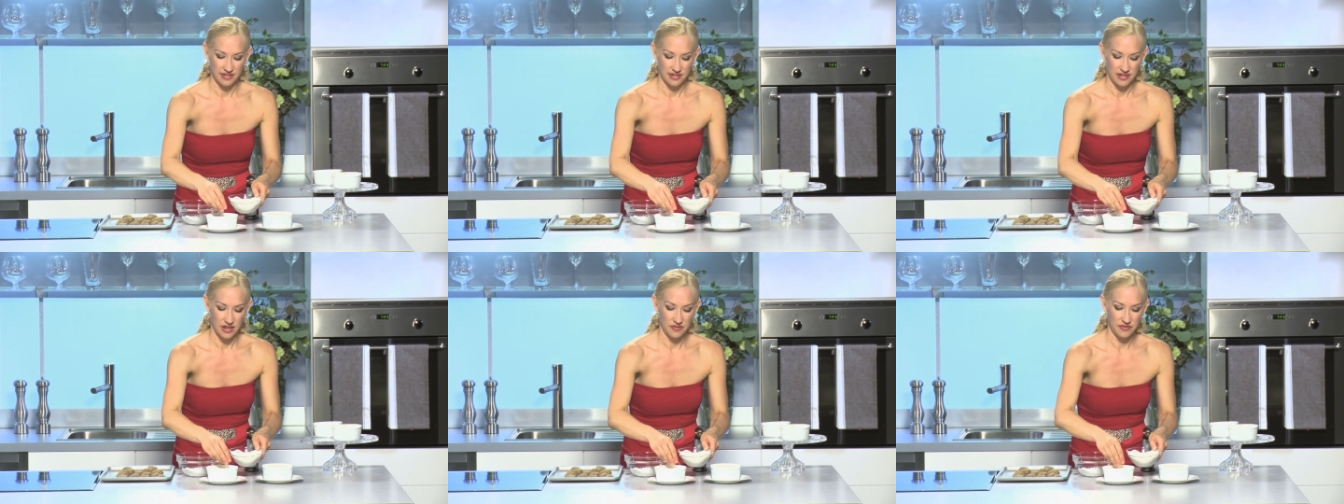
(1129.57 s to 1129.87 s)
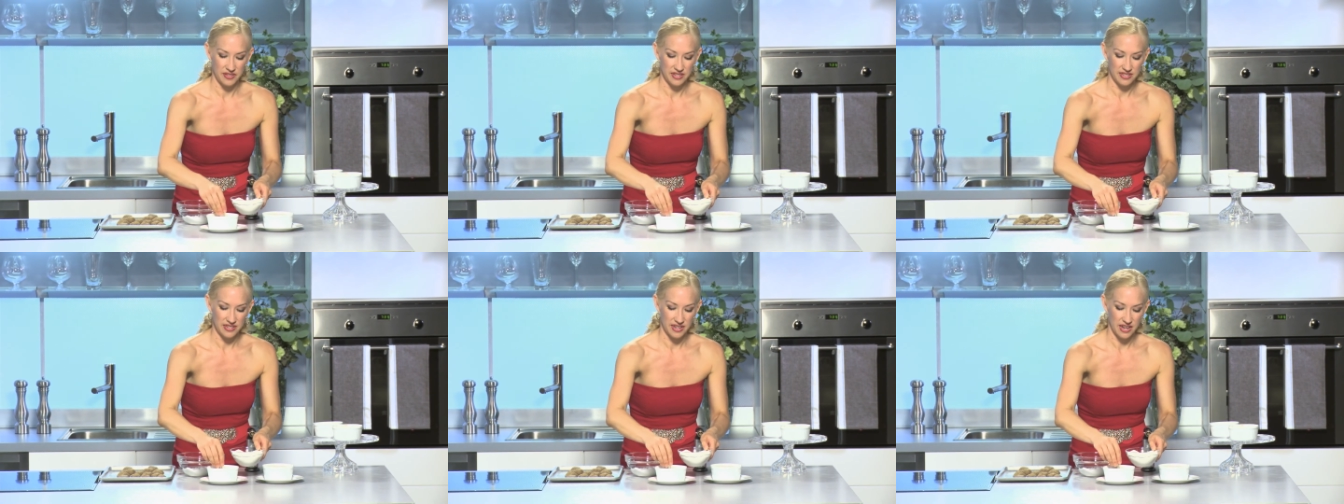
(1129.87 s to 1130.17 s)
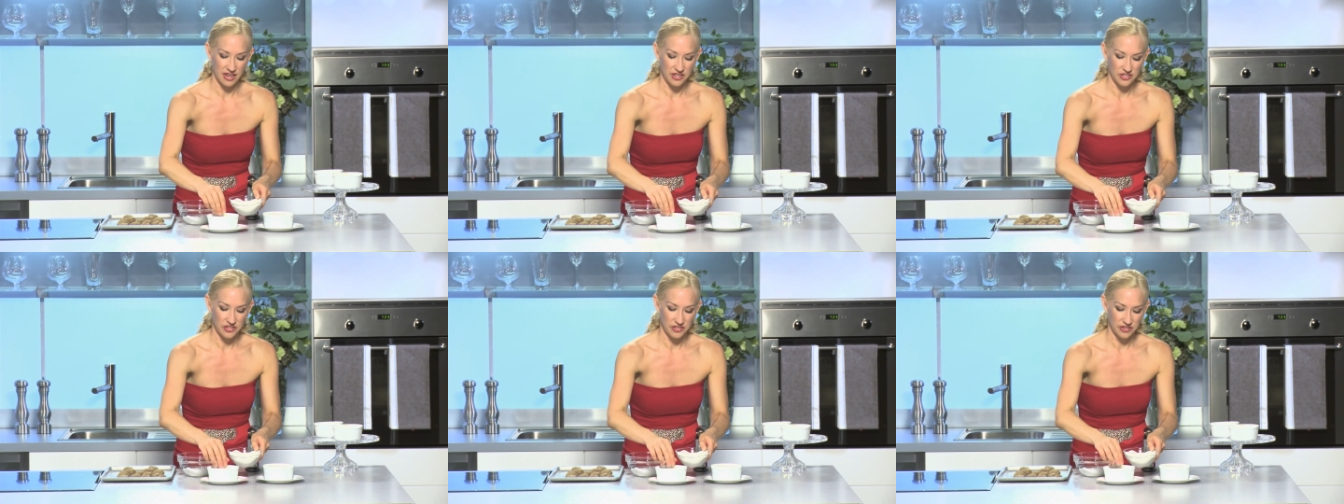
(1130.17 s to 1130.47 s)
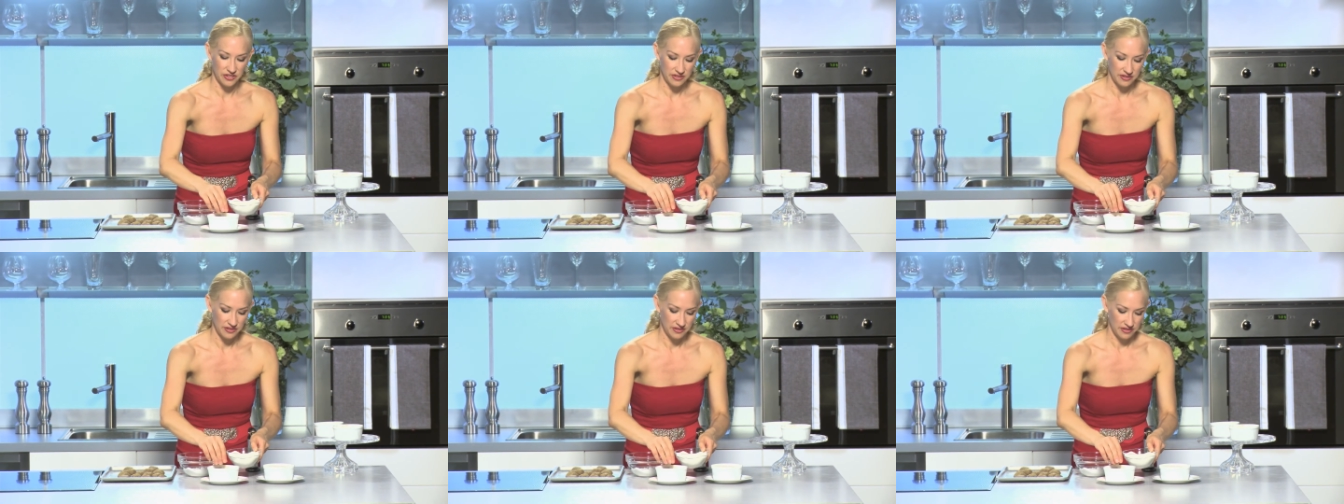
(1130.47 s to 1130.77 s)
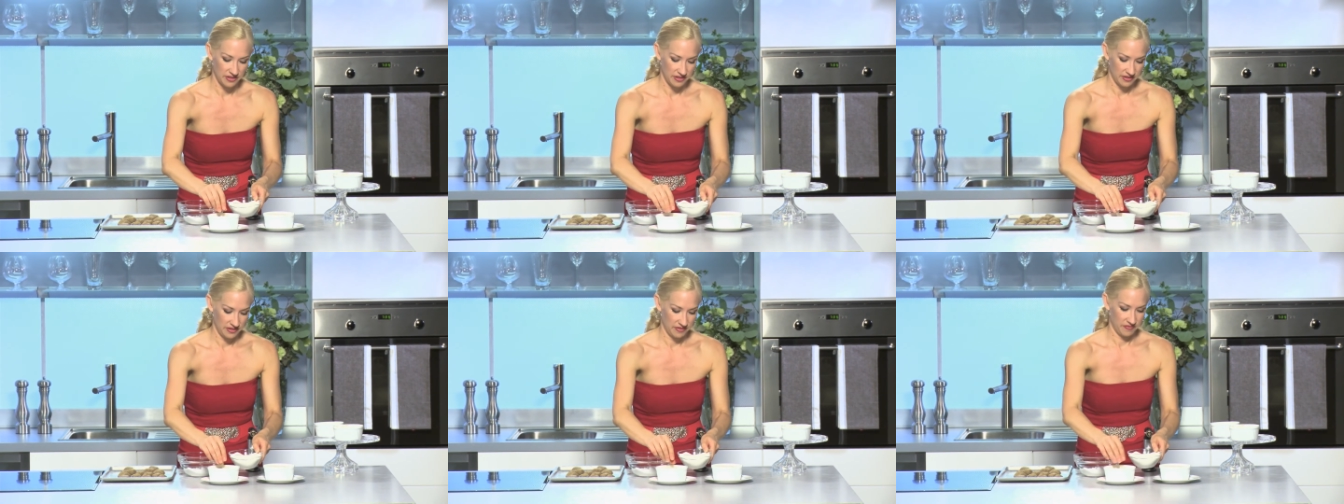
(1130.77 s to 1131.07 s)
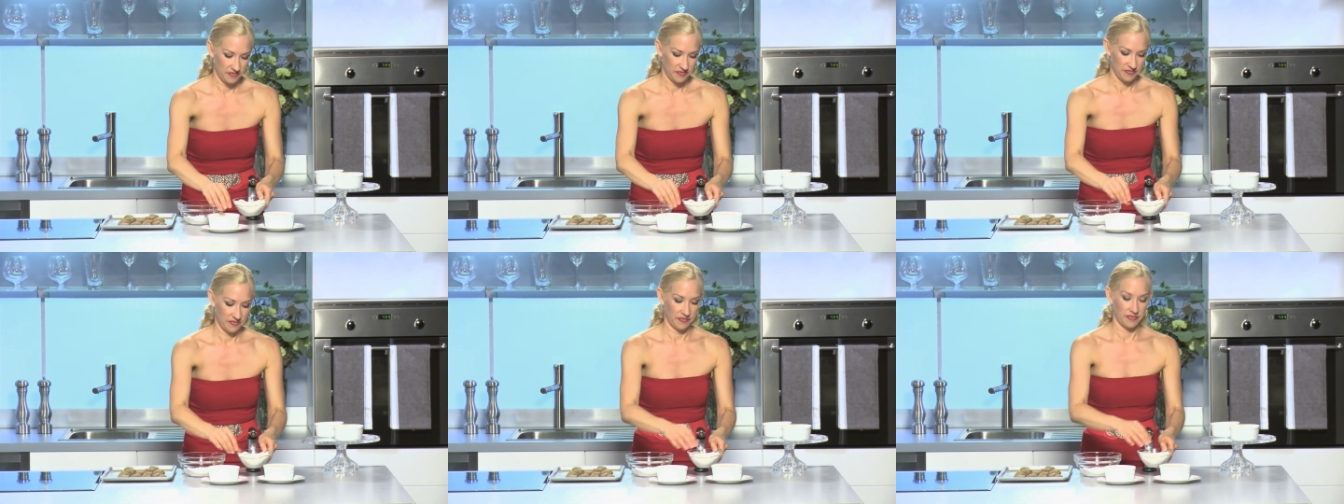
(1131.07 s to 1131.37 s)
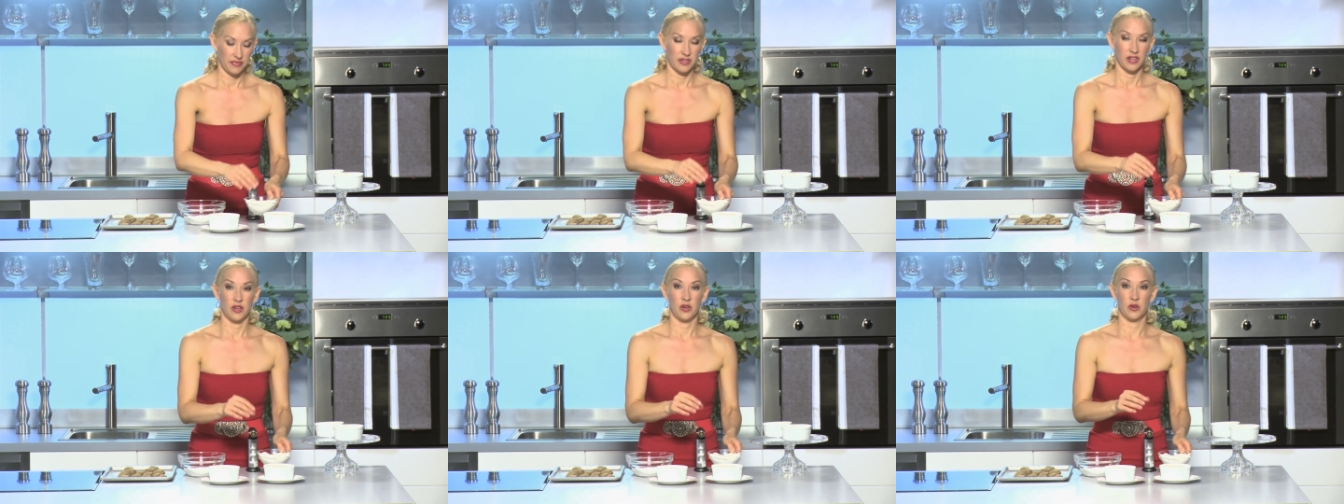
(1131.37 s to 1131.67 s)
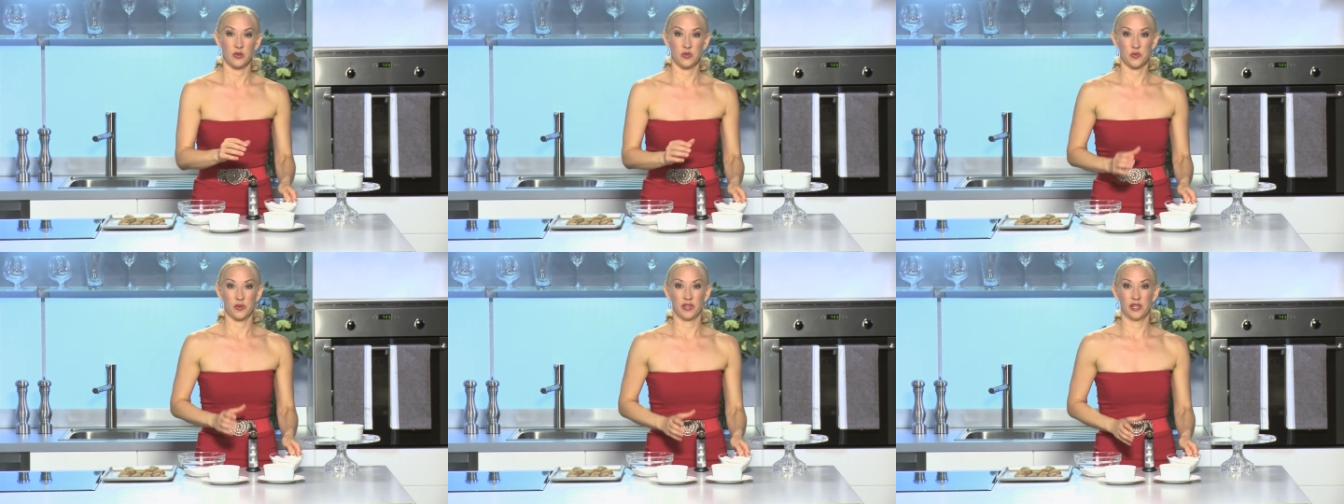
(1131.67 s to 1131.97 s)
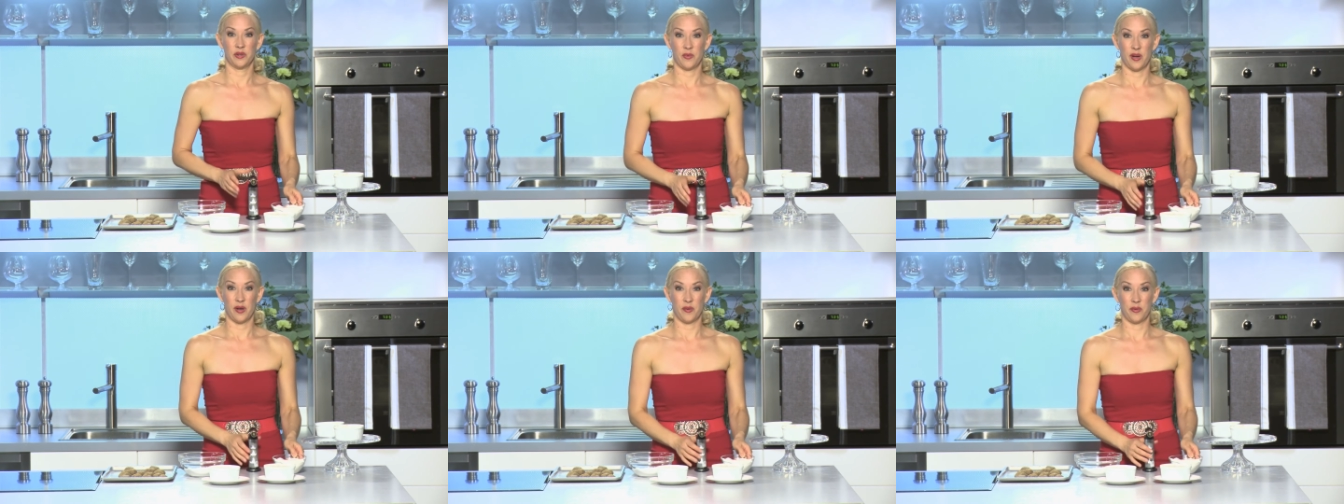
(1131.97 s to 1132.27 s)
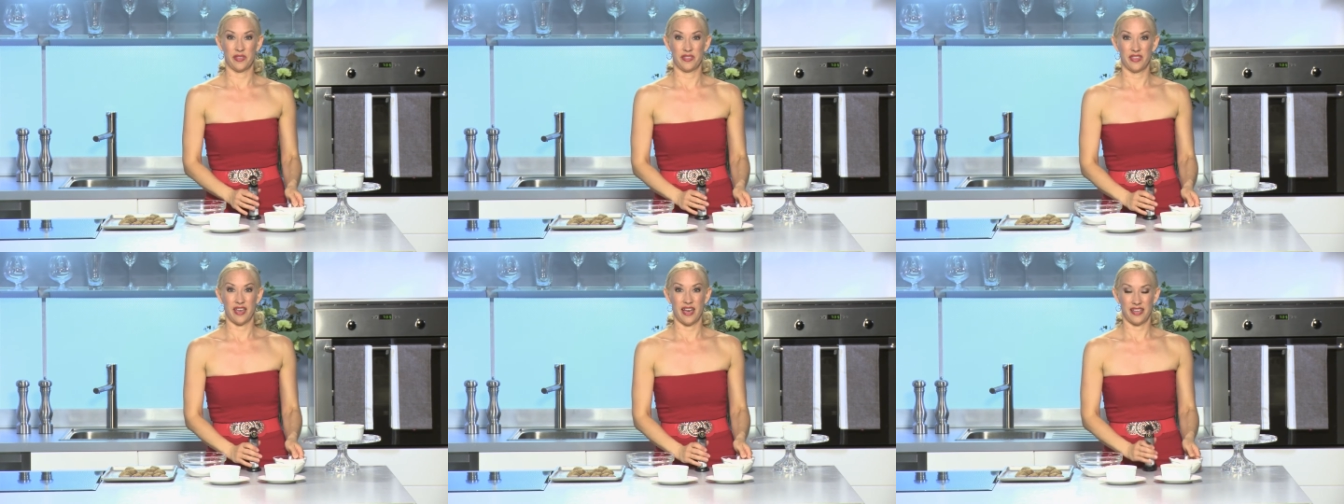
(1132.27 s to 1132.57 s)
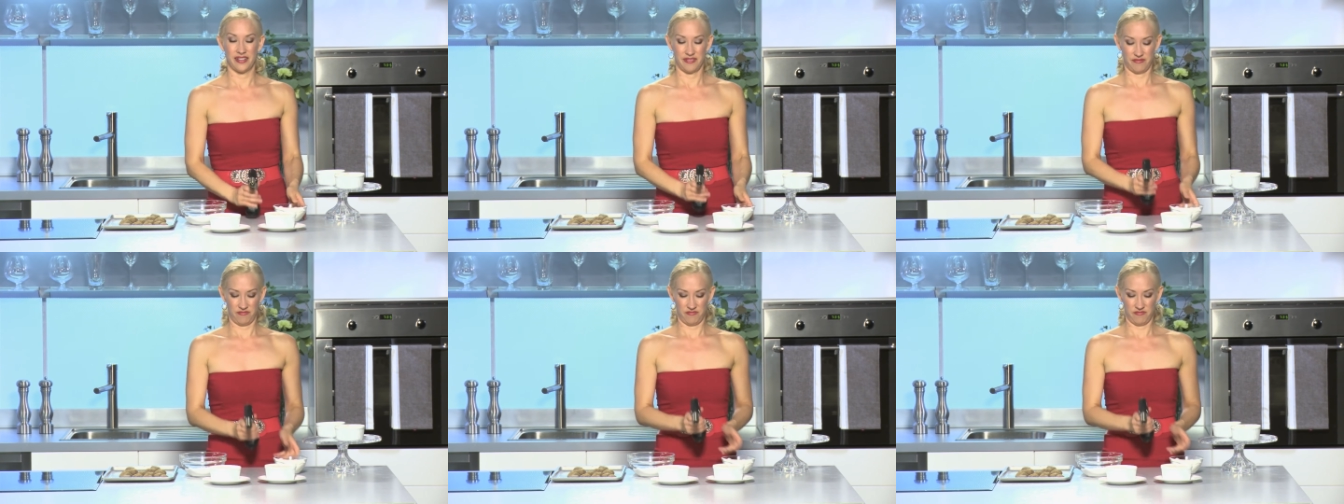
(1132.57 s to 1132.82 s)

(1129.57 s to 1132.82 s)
of this custard goes really well with that.